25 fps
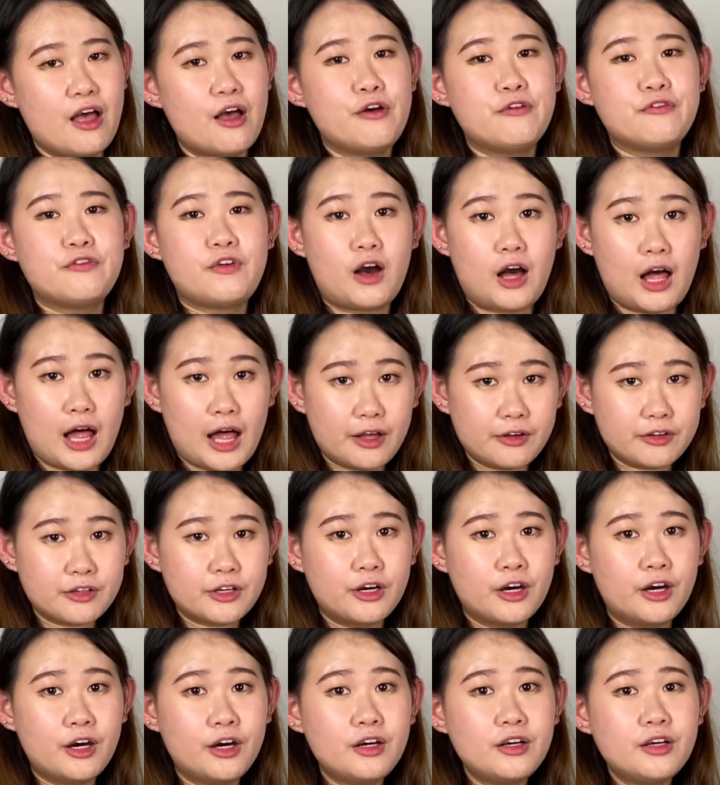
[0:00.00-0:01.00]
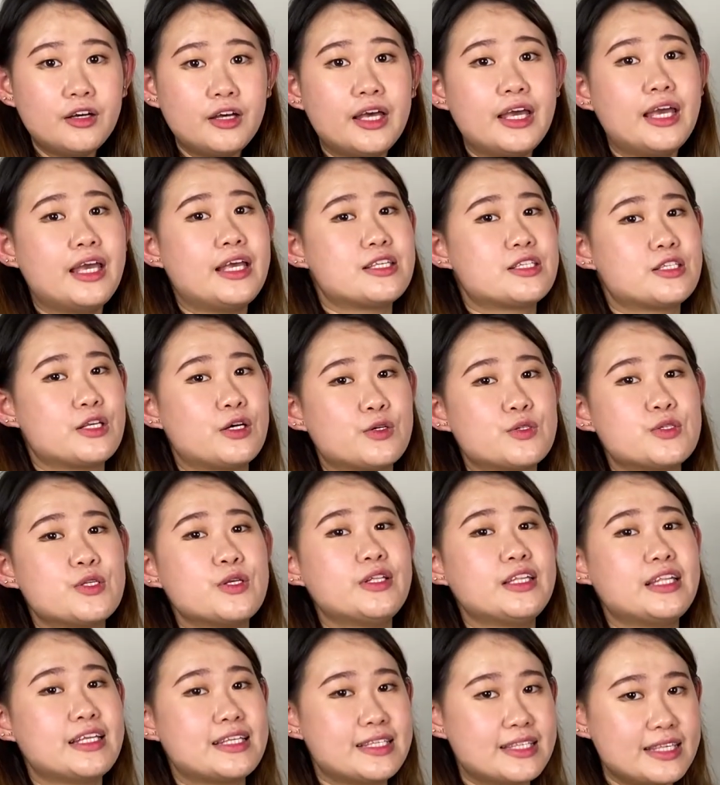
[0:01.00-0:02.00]
For alcohol, it's also
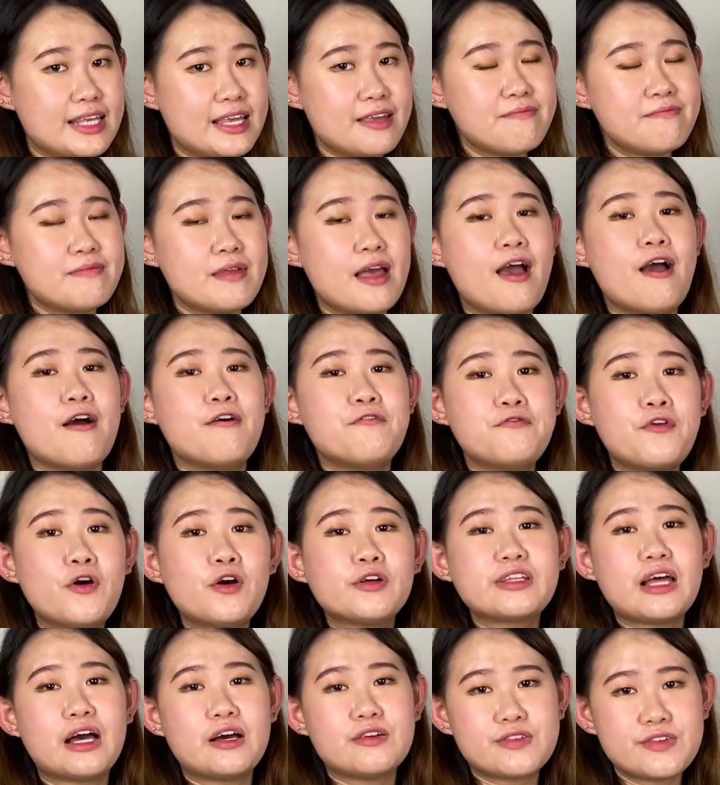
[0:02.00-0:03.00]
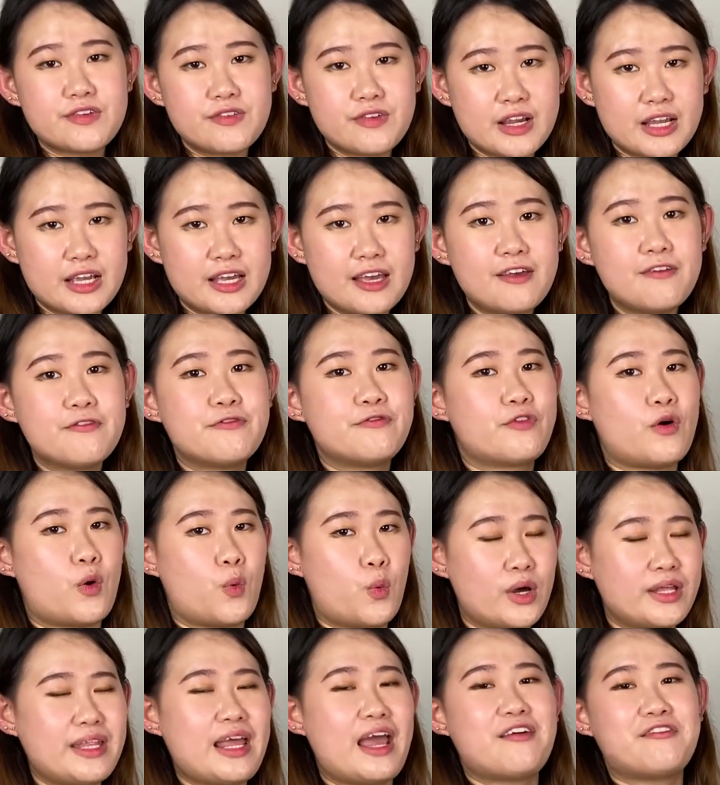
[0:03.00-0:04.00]
the same, 4,000 ringgit for
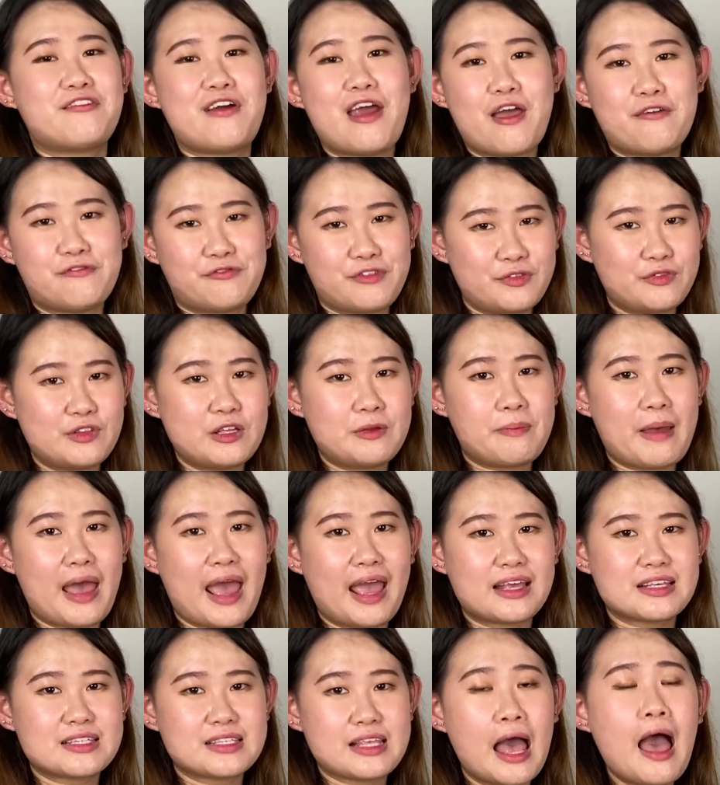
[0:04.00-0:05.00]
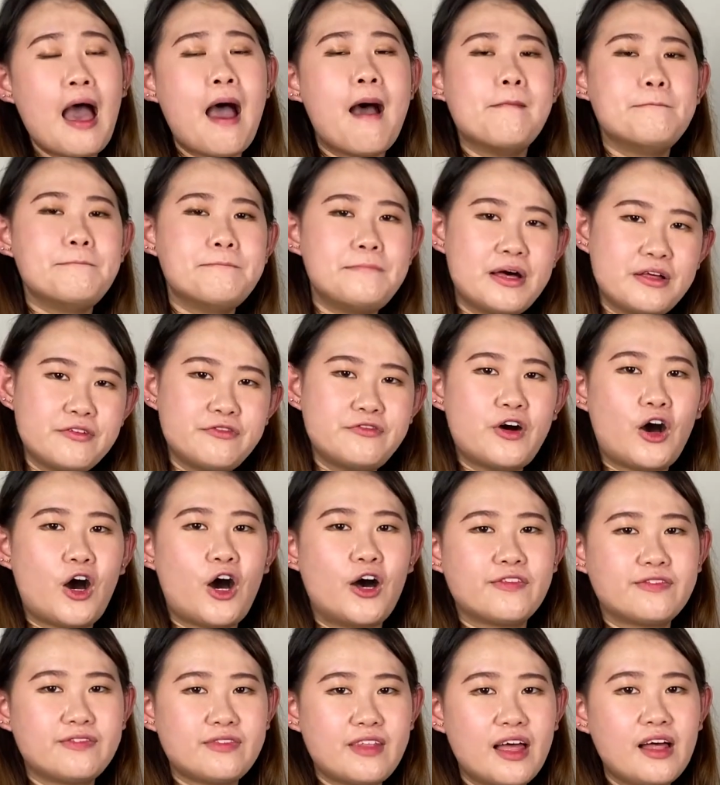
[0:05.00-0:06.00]
150 pax. But for
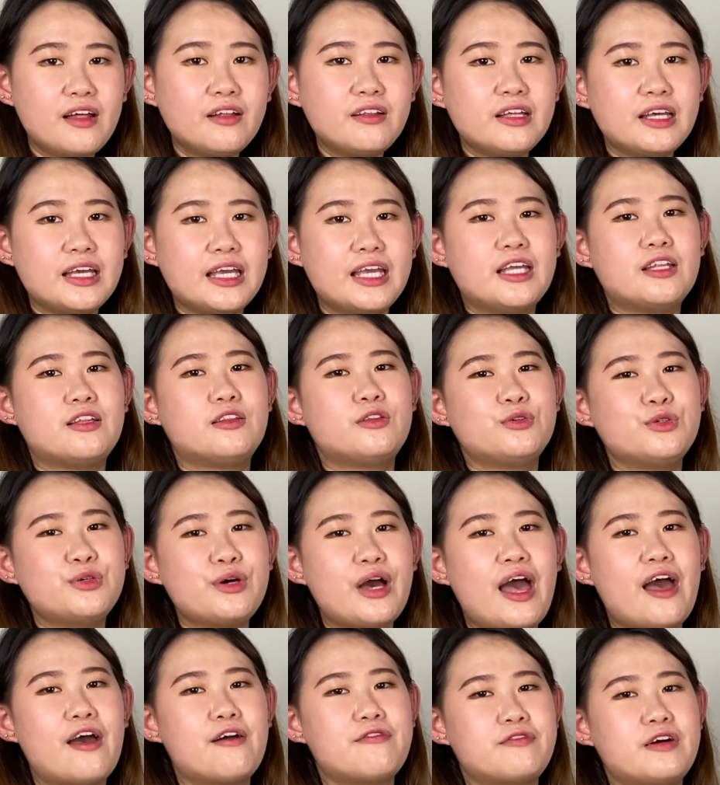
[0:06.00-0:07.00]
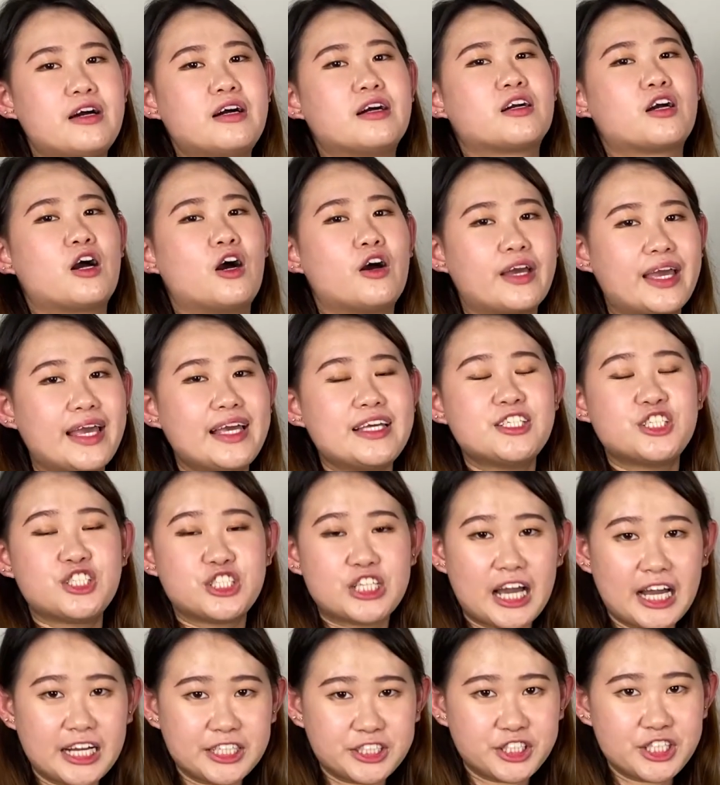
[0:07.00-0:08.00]
hotel, it do have a corkage
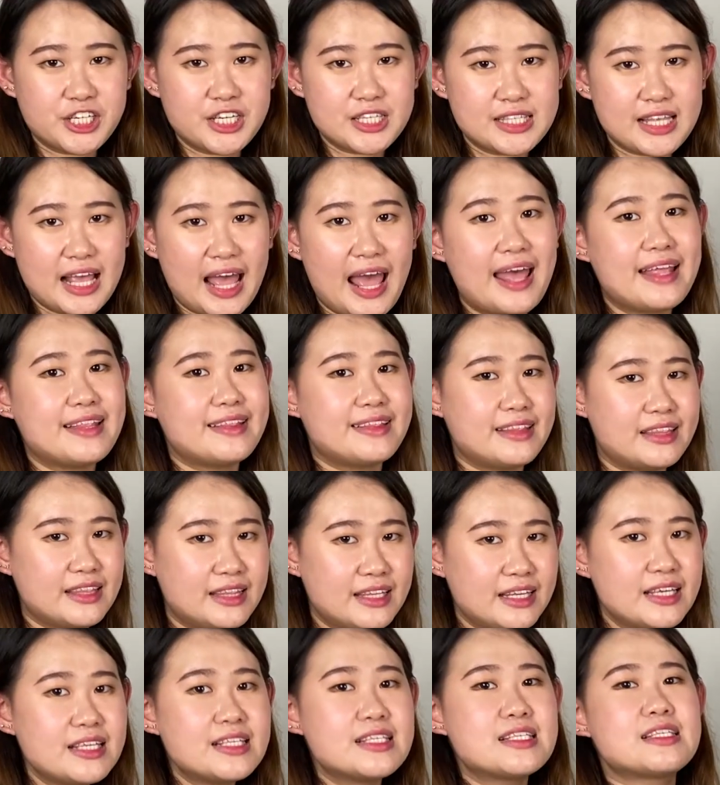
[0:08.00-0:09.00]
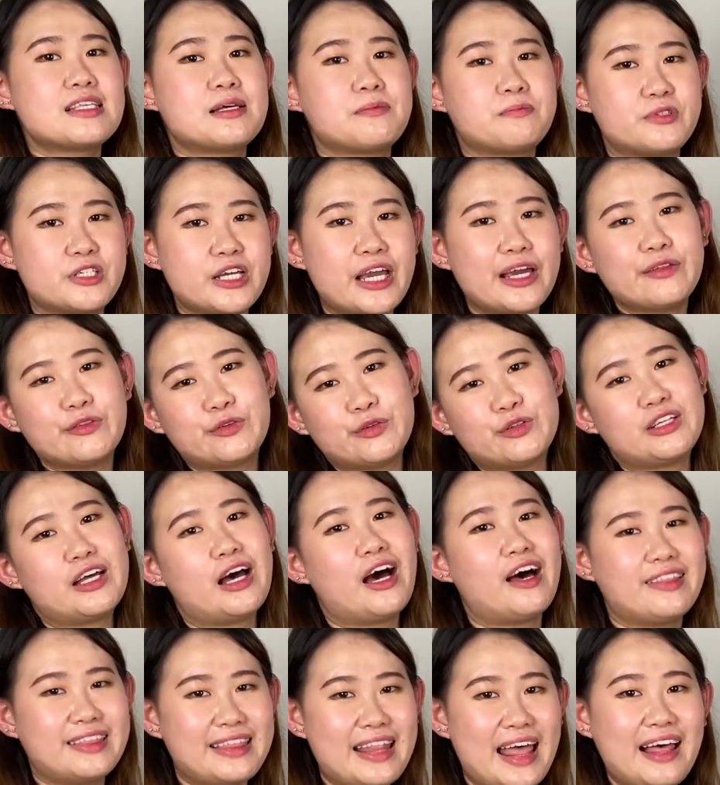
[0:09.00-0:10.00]
charges, and this subject to the
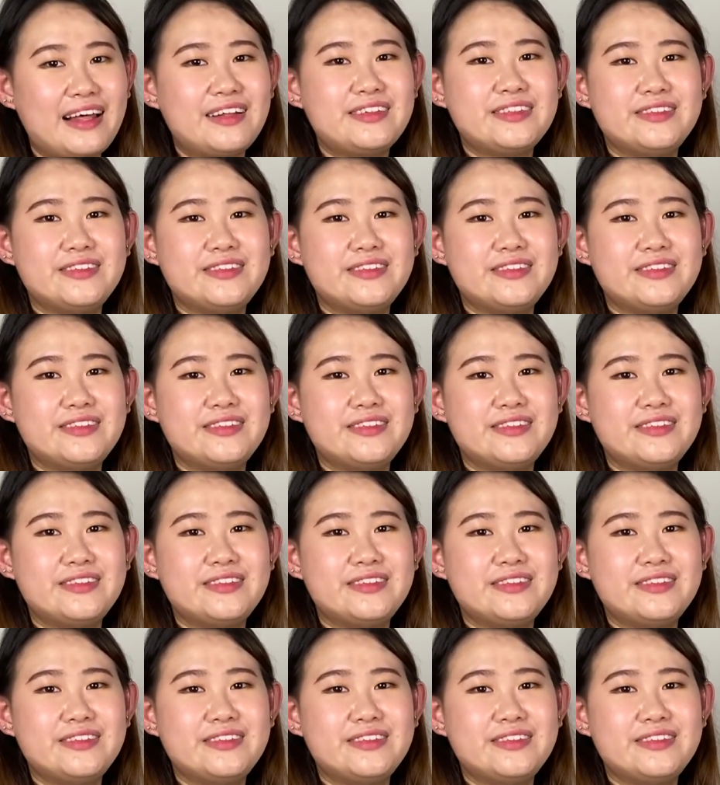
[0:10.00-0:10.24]
hotel.